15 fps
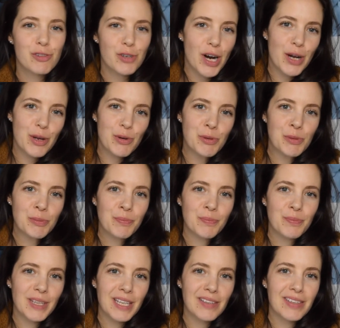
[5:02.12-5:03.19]
try to
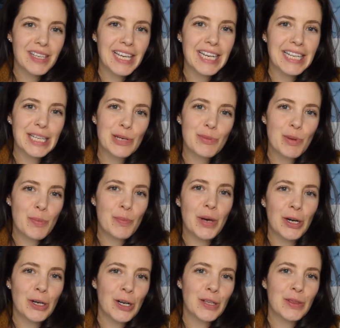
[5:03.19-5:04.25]
even get a little bit
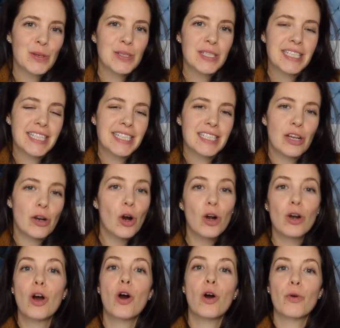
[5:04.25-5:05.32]
better at those things that
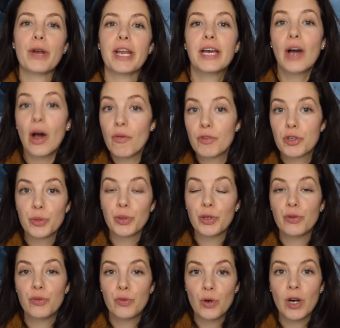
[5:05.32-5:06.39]
are already
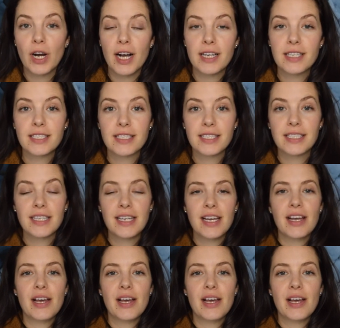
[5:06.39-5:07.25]
comfortable for us.